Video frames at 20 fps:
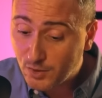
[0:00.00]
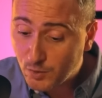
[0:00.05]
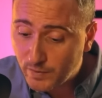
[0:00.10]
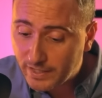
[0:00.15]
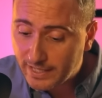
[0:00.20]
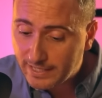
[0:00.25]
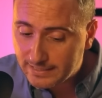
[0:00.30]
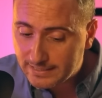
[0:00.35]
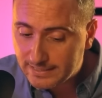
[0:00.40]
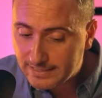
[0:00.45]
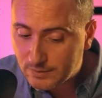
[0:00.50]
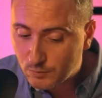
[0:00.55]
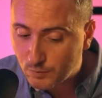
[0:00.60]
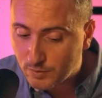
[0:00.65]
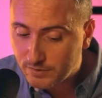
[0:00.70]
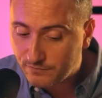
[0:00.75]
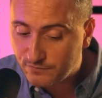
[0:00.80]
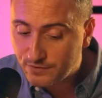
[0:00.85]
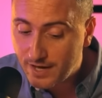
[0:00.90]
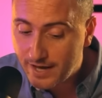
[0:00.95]
UAE
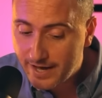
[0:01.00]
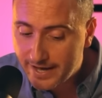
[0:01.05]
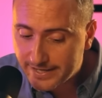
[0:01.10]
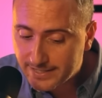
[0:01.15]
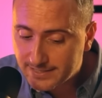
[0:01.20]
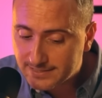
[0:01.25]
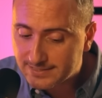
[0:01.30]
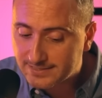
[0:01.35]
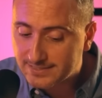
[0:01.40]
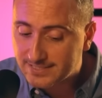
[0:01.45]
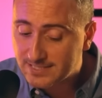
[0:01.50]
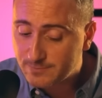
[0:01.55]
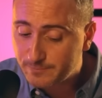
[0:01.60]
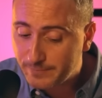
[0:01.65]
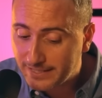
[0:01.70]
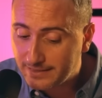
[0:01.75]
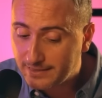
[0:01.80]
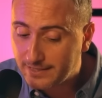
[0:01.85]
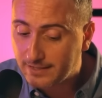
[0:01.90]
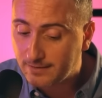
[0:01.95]
one of the highest
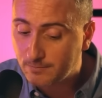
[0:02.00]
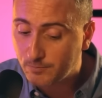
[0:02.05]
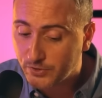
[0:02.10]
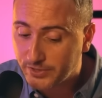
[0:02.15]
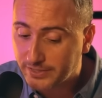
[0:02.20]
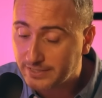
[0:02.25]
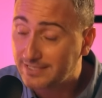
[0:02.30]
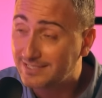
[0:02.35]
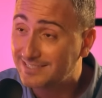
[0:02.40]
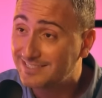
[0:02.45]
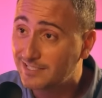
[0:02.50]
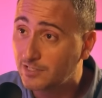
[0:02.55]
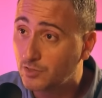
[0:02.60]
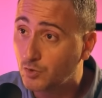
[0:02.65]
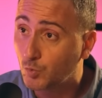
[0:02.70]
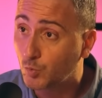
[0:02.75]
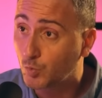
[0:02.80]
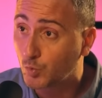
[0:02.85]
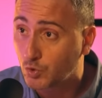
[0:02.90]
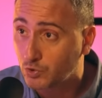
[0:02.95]
spending markets in the
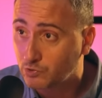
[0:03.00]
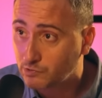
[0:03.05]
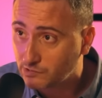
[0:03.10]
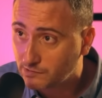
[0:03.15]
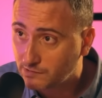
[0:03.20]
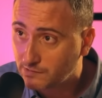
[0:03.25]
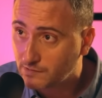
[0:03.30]
world.